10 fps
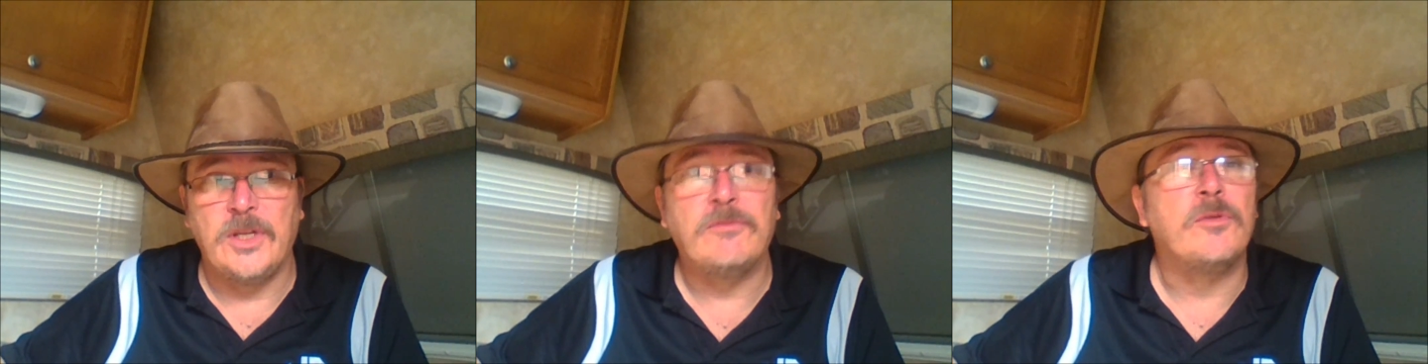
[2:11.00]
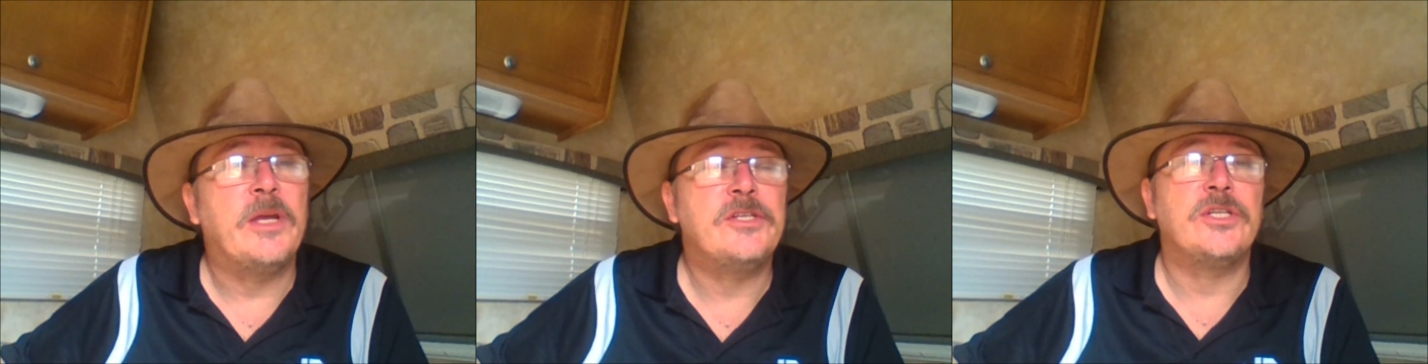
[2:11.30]

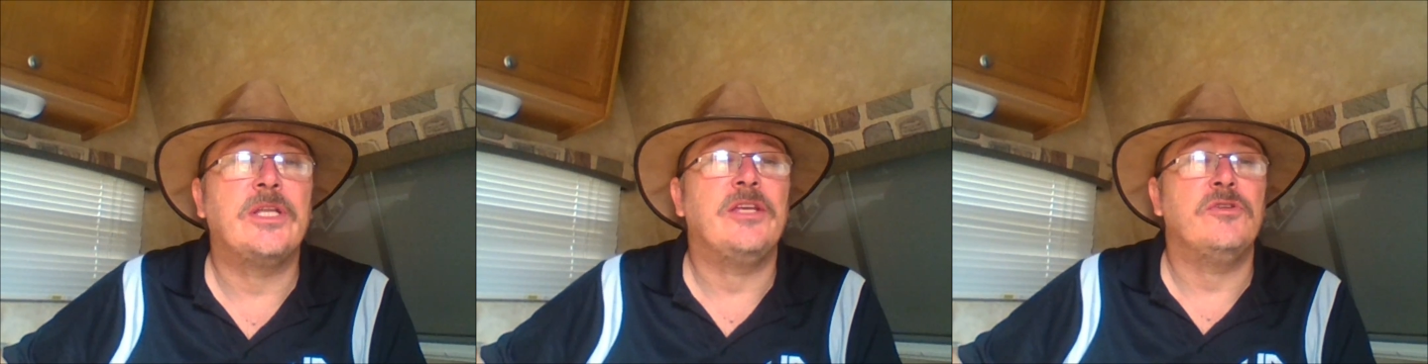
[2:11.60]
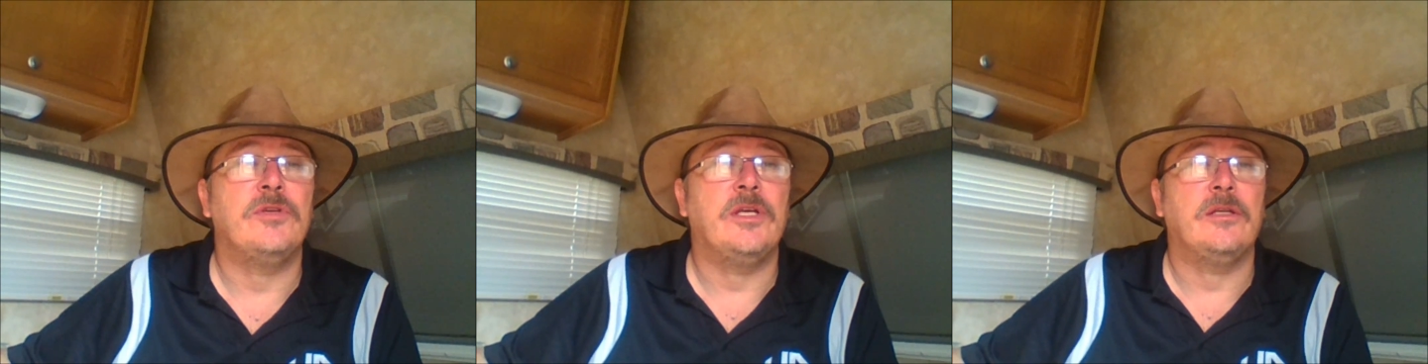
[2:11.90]
information that
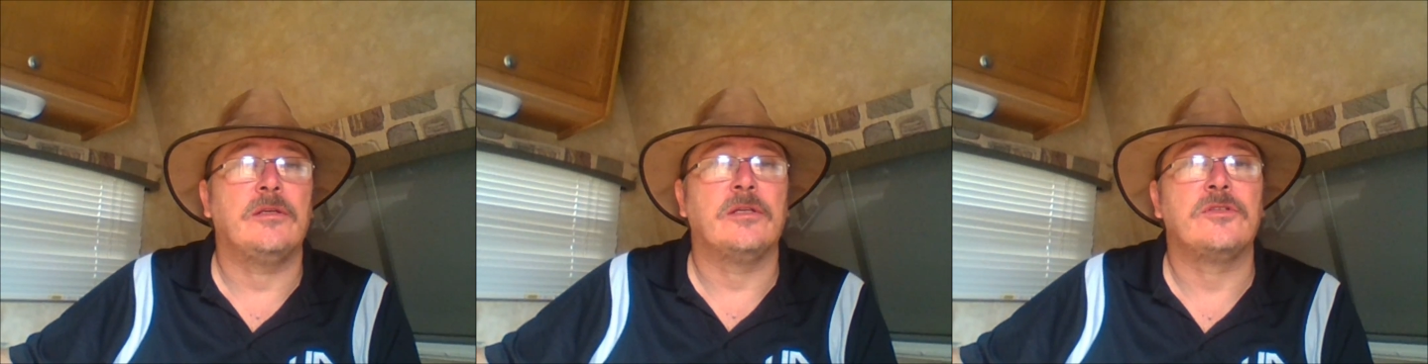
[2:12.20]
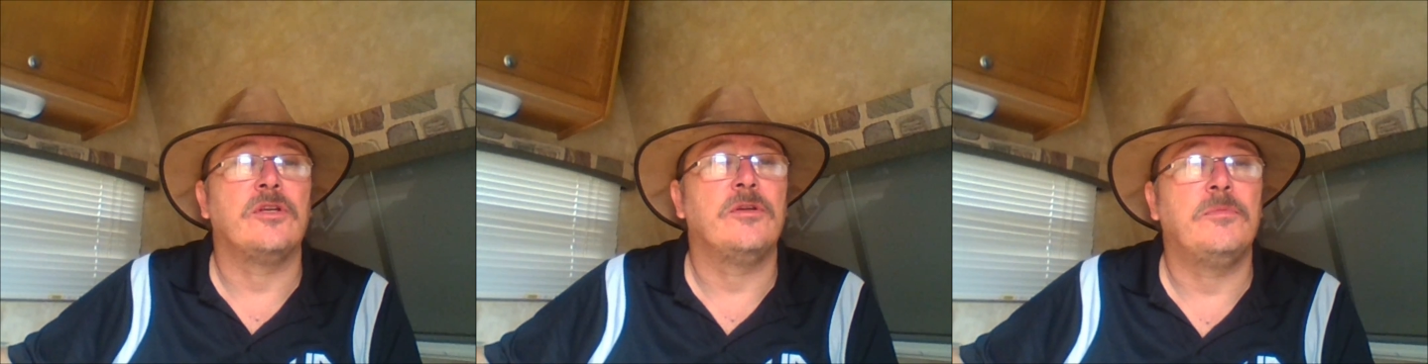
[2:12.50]
you need.
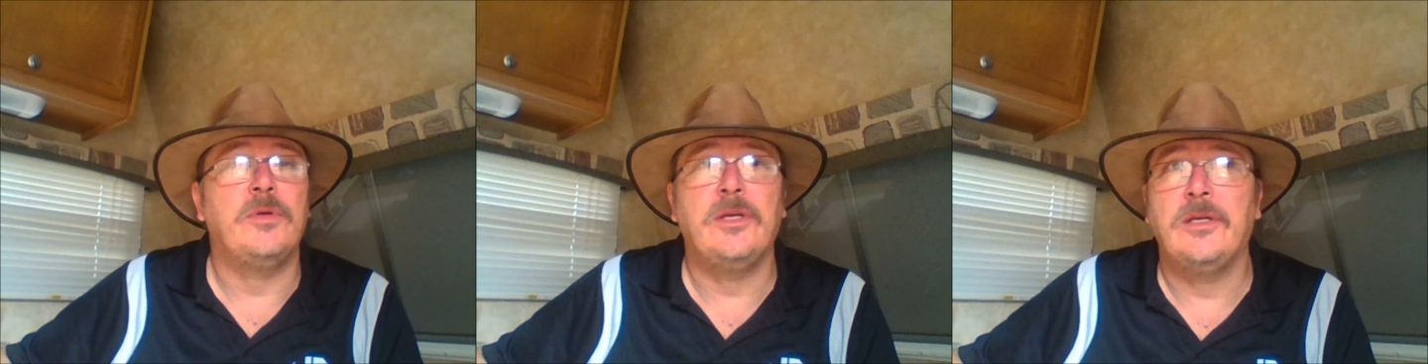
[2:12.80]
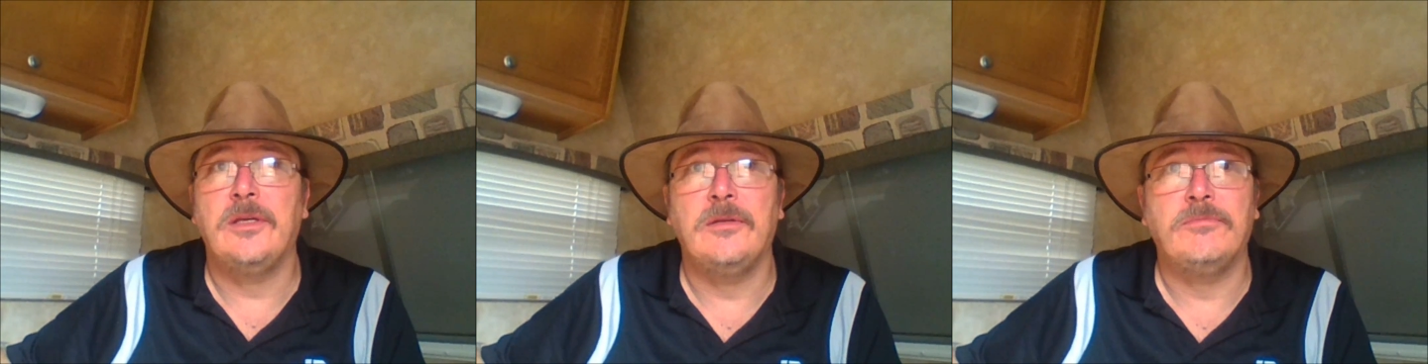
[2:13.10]
It's going to
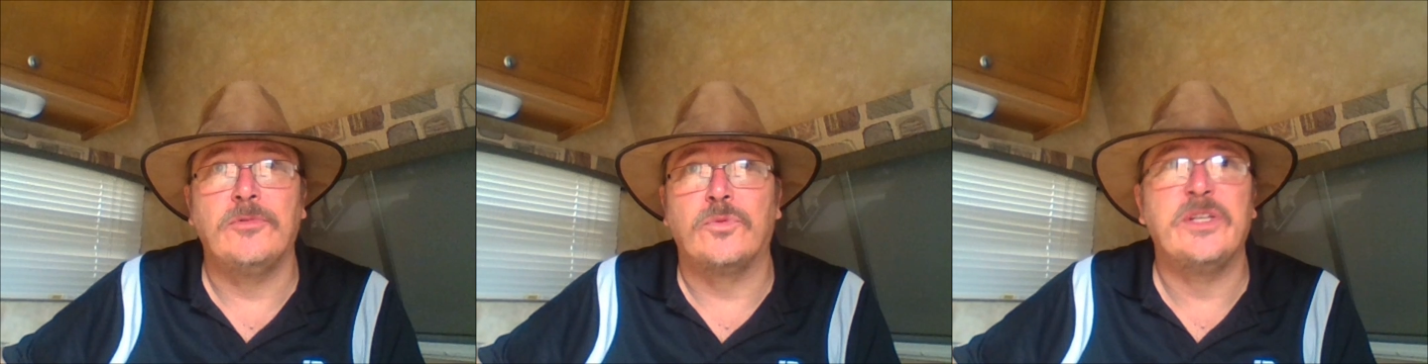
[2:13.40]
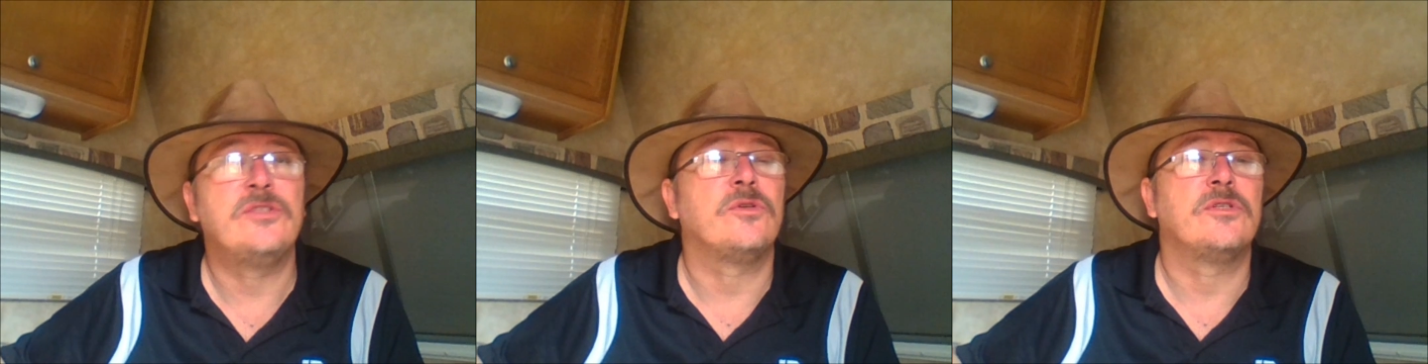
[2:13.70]
be
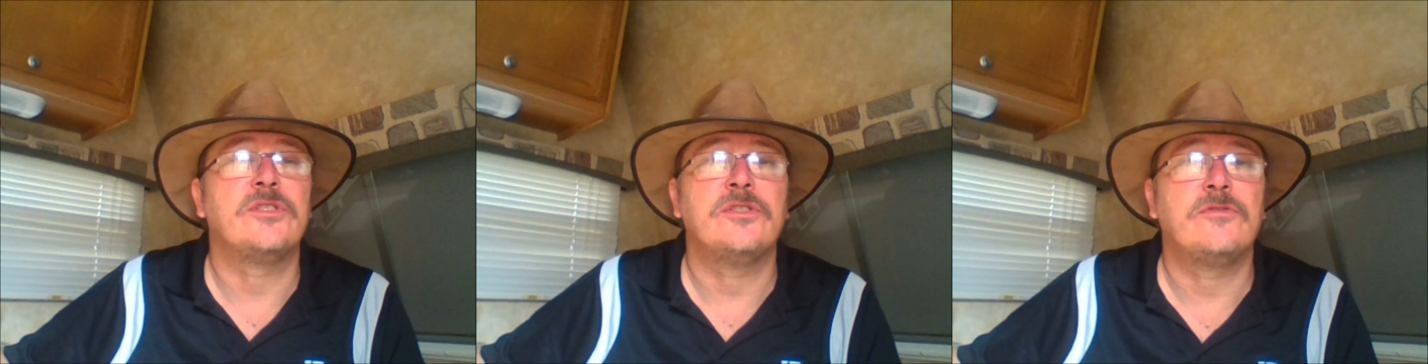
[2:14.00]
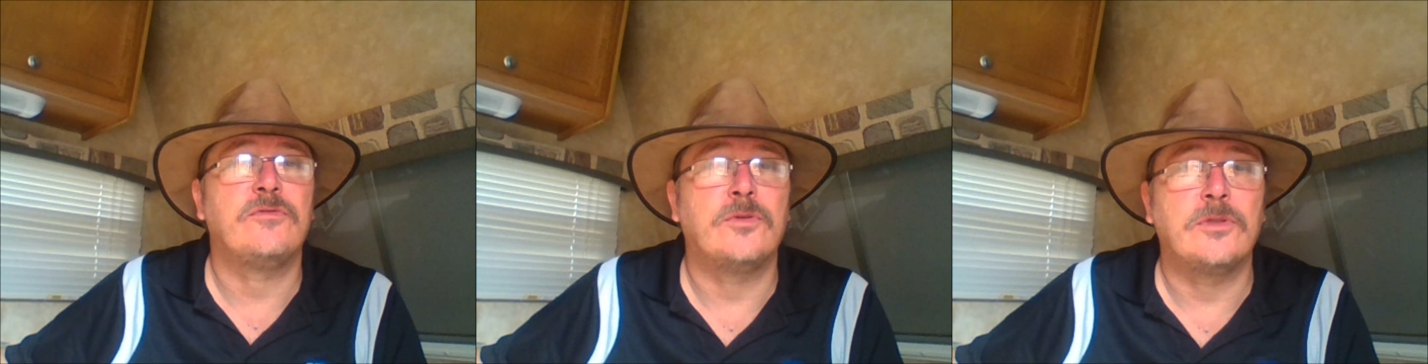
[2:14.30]

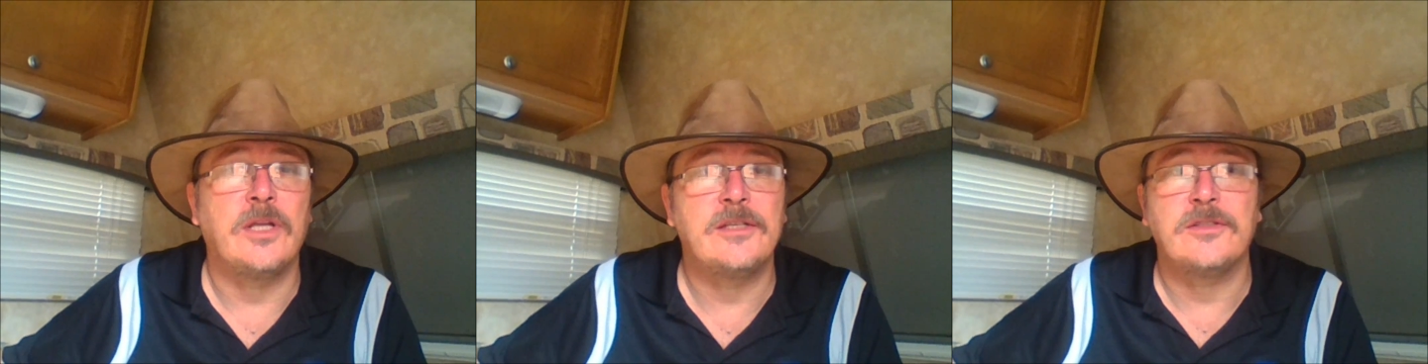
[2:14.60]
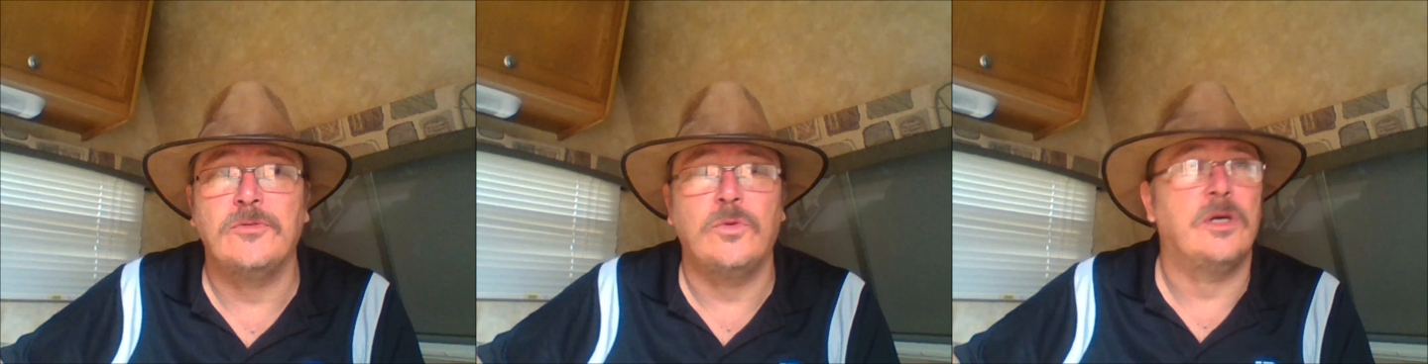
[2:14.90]
resources for
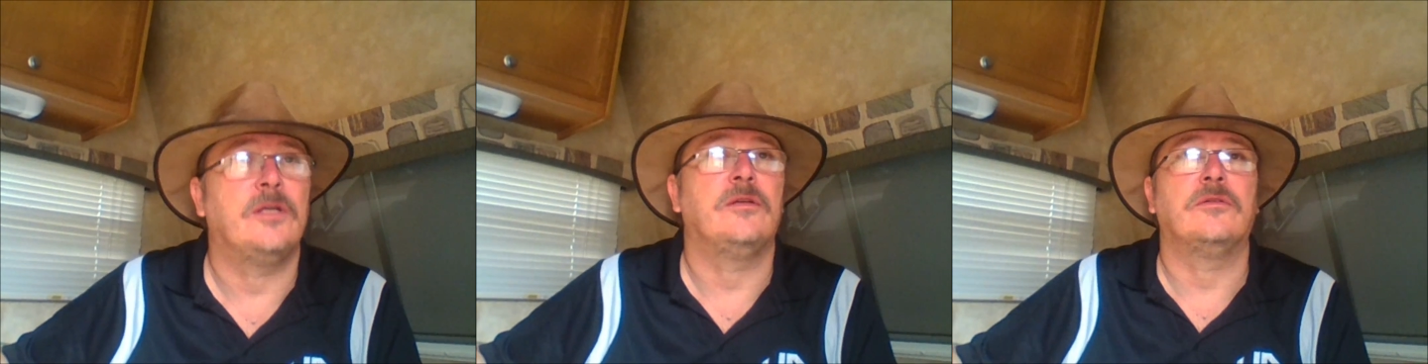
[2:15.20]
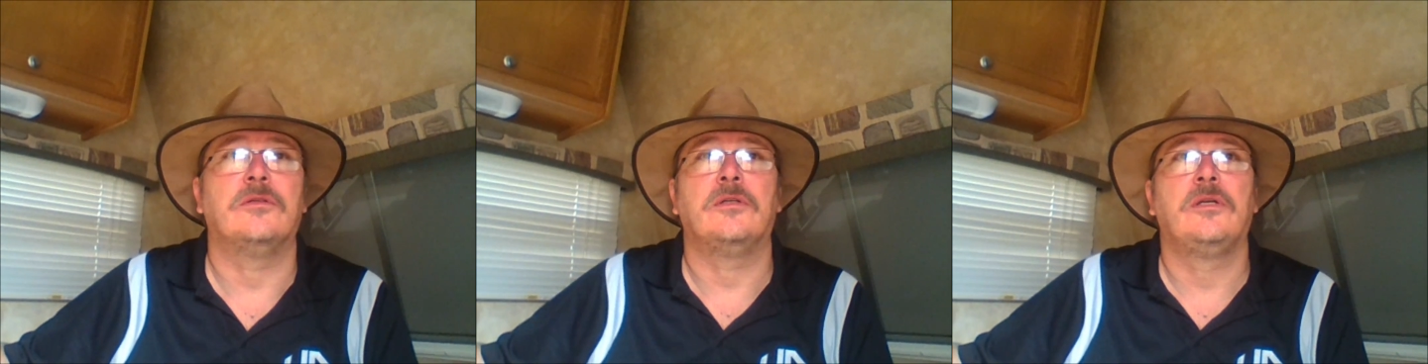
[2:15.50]
lesson 1
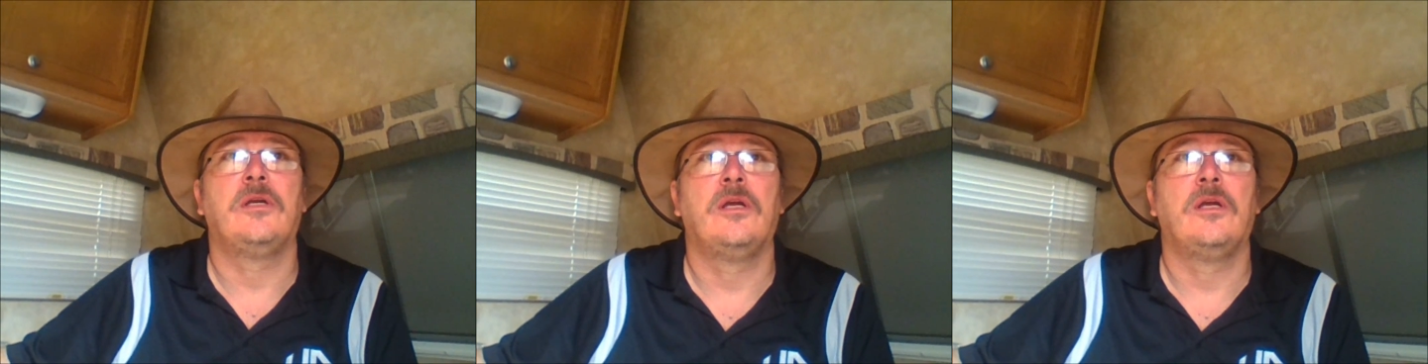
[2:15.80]
or